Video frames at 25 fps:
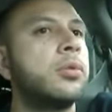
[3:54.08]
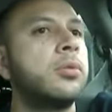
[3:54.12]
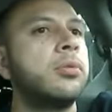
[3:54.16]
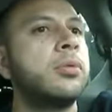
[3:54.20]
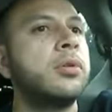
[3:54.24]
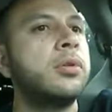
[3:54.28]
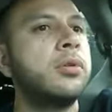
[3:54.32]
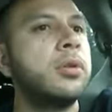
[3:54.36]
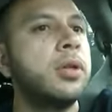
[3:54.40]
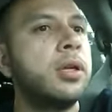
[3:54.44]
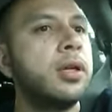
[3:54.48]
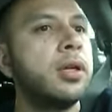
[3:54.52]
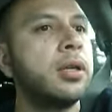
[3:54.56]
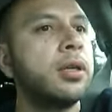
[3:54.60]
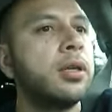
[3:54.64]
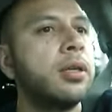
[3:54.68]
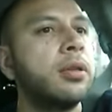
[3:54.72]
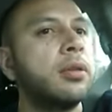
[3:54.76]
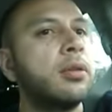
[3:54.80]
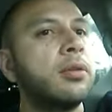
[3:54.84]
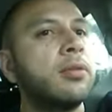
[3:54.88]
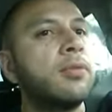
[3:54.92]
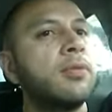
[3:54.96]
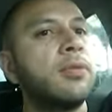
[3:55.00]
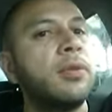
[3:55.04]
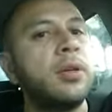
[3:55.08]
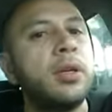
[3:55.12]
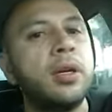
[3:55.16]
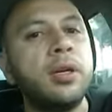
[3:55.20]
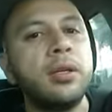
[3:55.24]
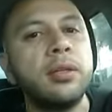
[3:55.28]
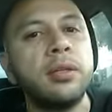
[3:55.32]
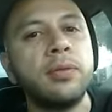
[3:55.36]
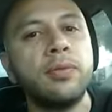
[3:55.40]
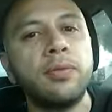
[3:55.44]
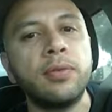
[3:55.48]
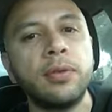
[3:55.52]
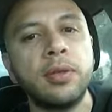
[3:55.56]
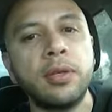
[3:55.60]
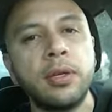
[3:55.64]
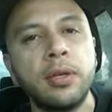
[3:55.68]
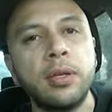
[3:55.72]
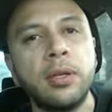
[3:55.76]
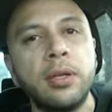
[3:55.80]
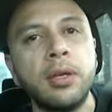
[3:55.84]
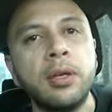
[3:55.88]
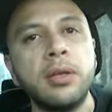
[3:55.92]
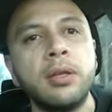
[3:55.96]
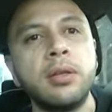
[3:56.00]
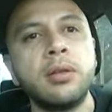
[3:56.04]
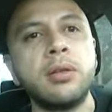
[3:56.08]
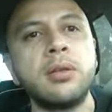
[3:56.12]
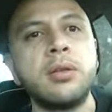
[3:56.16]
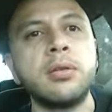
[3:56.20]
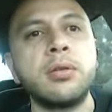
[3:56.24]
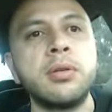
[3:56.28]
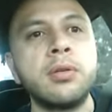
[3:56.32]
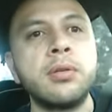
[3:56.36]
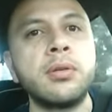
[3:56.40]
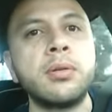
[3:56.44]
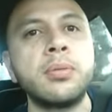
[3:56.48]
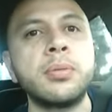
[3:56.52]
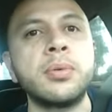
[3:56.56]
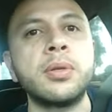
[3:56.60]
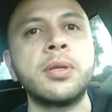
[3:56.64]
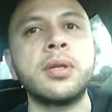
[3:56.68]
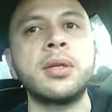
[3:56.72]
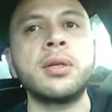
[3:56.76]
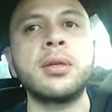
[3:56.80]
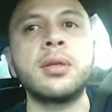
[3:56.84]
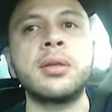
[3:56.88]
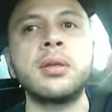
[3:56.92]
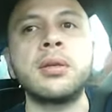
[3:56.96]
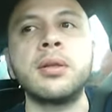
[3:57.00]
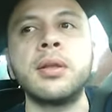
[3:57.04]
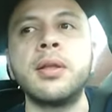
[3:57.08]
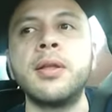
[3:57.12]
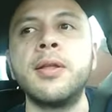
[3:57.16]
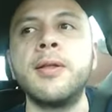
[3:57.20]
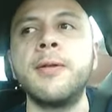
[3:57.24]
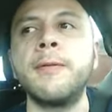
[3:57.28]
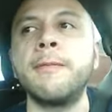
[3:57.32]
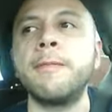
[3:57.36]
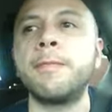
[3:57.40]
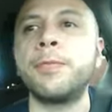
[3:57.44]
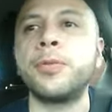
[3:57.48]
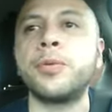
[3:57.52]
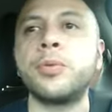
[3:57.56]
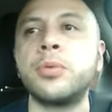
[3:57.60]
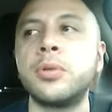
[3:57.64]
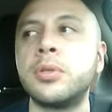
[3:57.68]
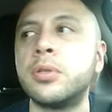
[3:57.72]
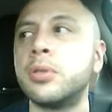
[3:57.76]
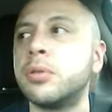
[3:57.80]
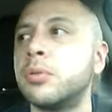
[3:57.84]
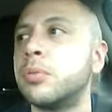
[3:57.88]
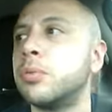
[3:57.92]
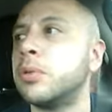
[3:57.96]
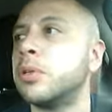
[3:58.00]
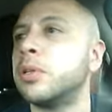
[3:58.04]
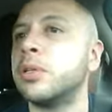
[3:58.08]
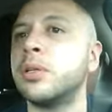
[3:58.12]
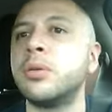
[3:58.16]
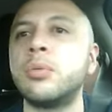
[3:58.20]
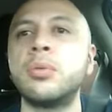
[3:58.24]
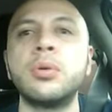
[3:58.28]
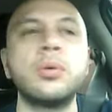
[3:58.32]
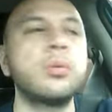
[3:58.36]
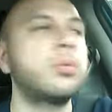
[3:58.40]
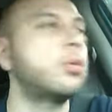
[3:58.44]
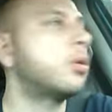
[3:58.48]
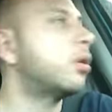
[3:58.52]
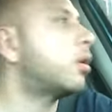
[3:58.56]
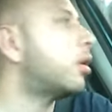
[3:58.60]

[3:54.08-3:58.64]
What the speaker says: we're trying to get this philosophy together, you know what I'm saying? Which is really what we